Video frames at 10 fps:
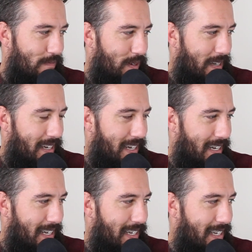But
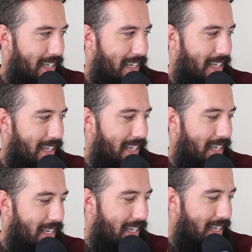I
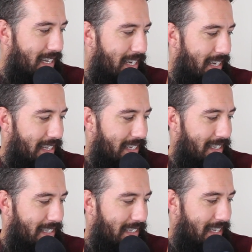think
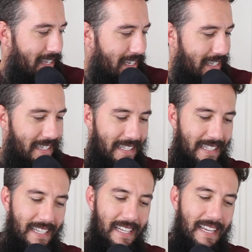it's I
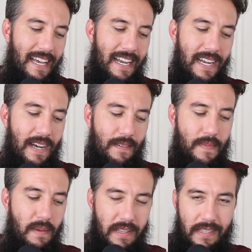don't know.
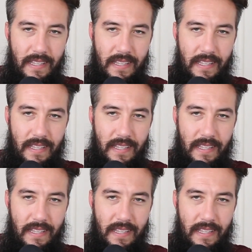Maybe